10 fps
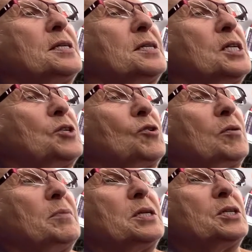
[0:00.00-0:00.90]

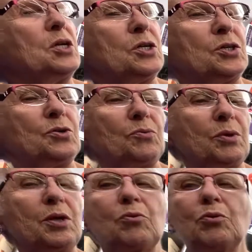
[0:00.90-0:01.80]
determined to
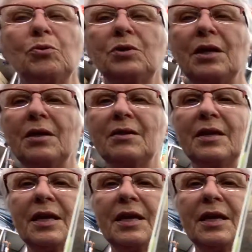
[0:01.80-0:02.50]
recruit the